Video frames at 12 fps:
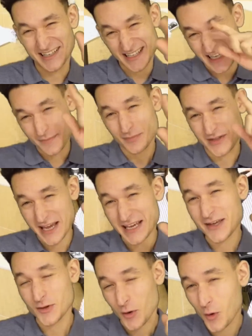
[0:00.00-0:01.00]
keep
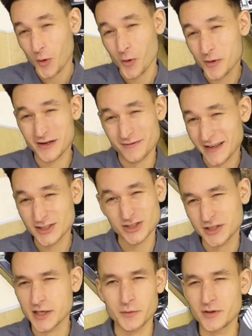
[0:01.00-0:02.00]
digging the hole and
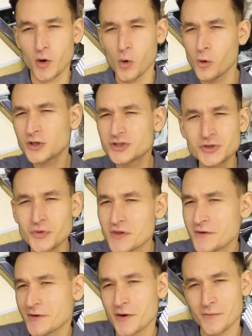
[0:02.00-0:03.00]
eventually it would horseshoe
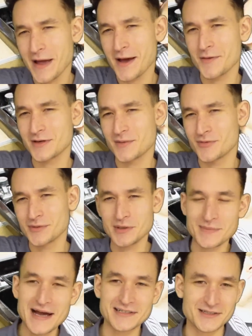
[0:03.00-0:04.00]
theory around and bring me
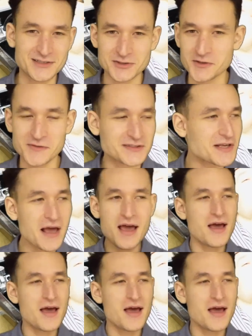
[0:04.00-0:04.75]
back to the surface.